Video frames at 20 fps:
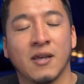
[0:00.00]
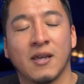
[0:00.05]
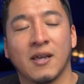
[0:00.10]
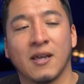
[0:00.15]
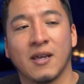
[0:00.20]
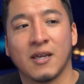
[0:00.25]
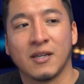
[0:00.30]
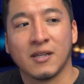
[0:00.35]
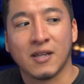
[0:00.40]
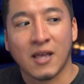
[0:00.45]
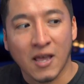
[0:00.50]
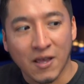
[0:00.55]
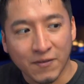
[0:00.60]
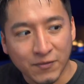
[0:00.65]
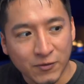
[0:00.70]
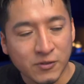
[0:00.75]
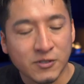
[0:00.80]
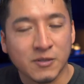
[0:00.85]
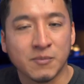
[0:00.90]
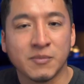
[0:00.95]
And
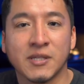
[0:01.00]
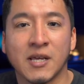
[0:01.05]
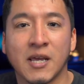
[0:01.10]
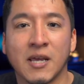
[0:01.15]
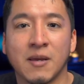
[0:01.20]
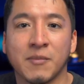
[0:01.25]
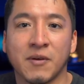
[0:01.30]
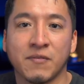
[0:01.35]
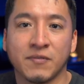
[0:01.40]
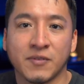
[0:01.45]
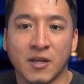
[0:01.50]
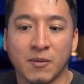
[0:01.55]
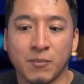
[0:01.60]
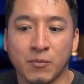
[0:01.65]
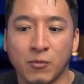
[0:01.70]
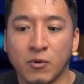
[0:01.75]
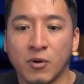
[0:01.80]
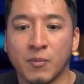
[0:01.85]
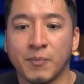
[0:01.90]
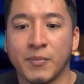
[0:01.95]
after some time, I've thought
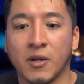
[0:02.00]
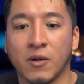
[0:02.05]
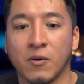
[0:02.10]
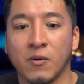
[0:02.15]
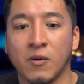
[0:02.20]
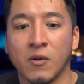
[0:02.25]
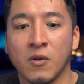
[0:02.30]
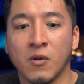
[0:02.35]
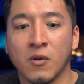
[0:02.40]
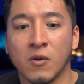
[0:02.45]
more about